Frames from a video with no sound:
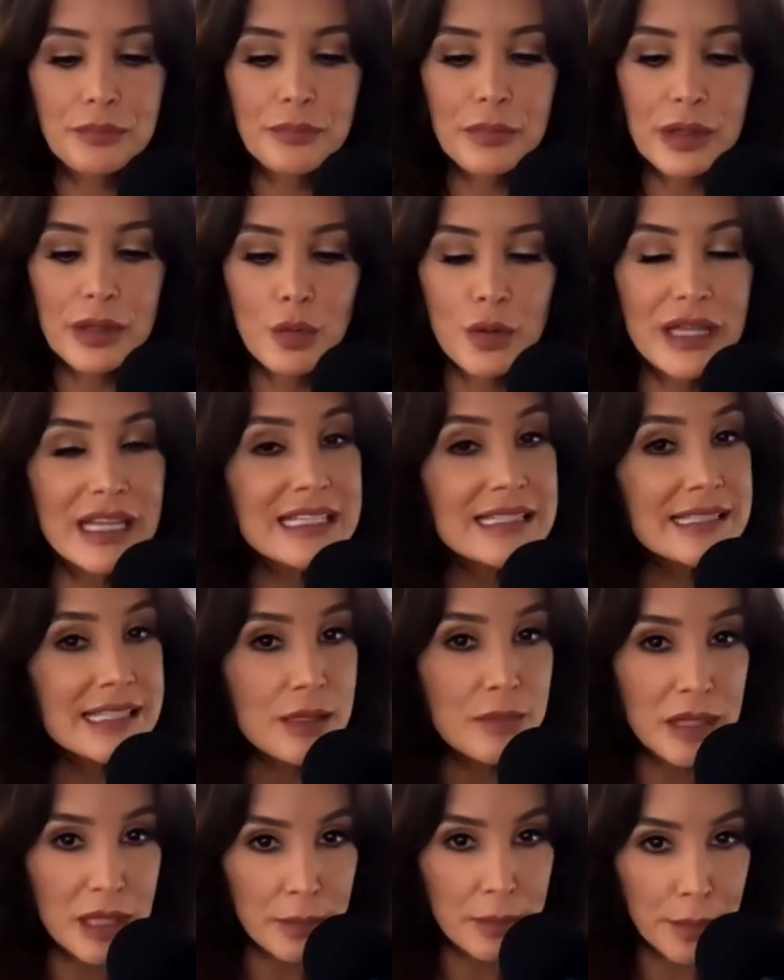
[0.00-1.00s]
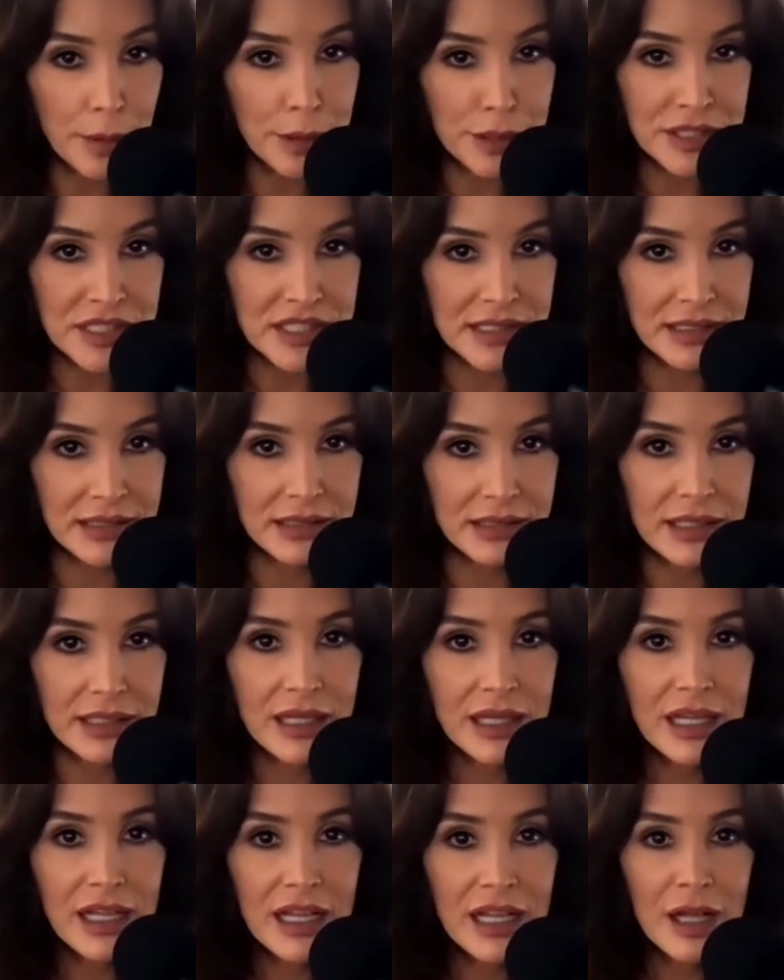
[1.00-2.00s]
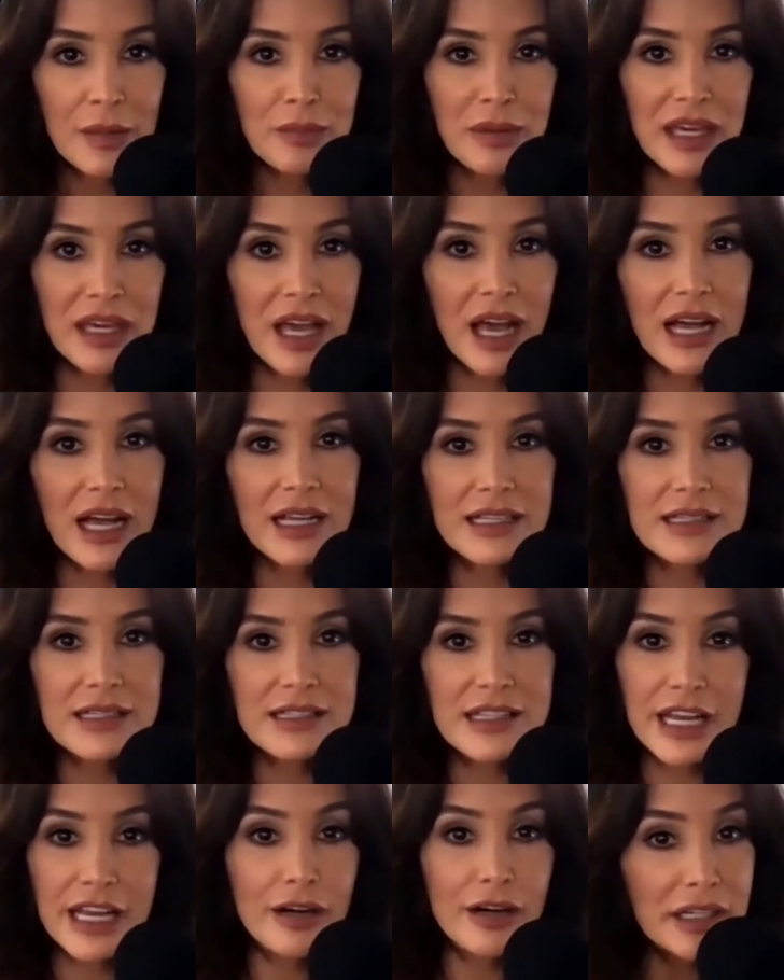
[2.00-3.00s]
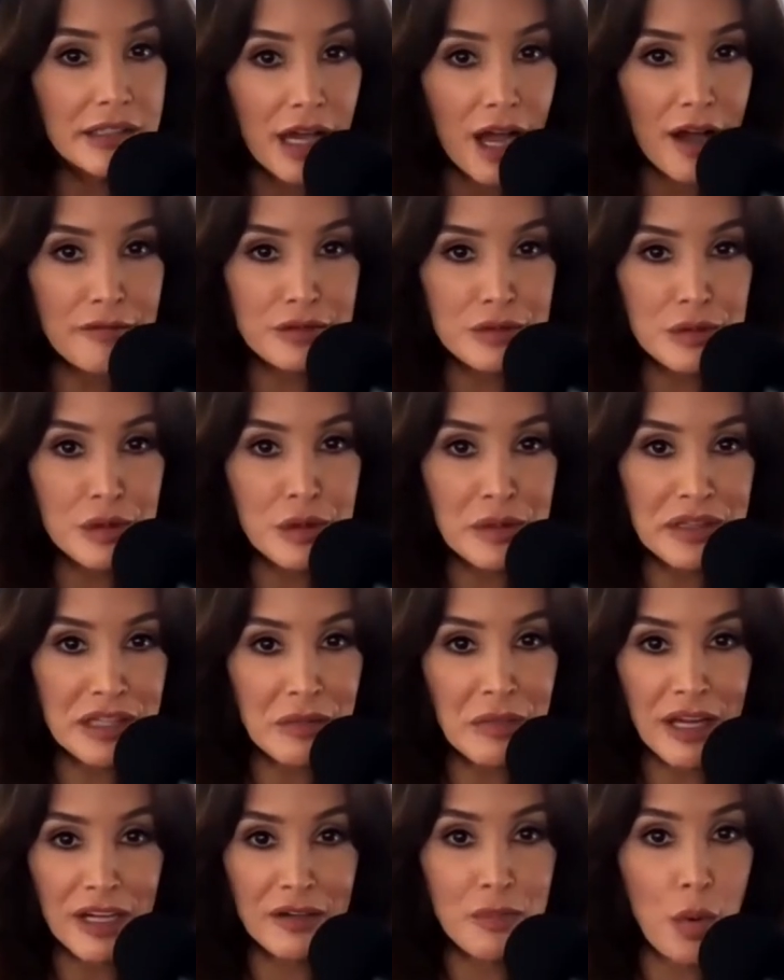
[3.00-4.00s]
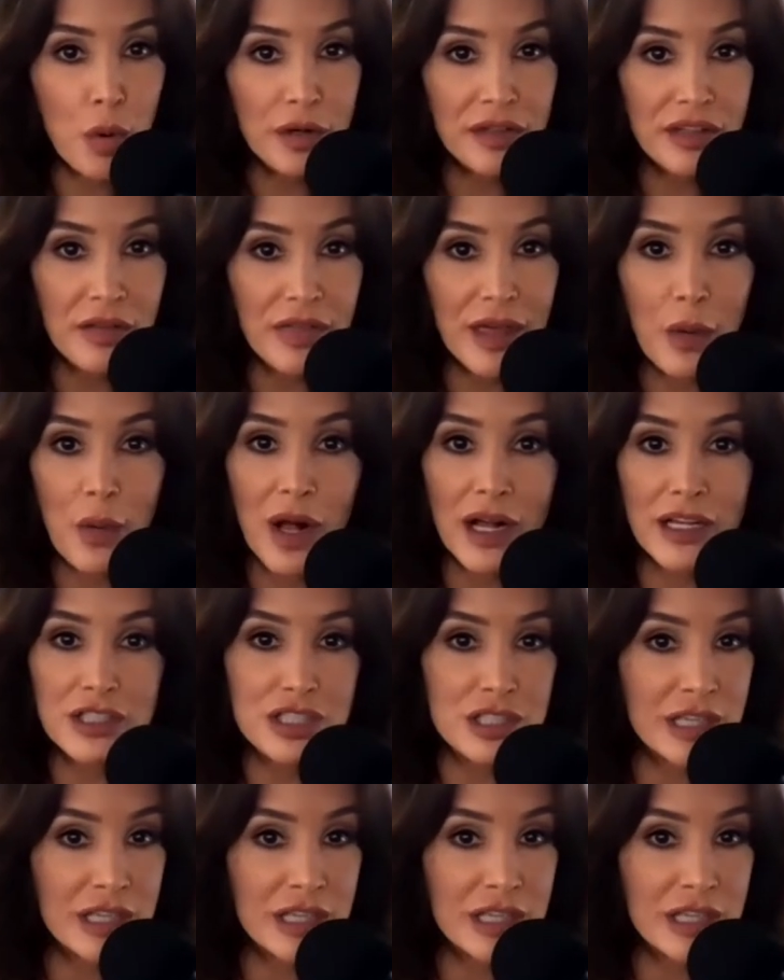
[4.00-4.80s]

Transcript: when they see me in person, because they're uncomfortable with the amount of porn that they watch.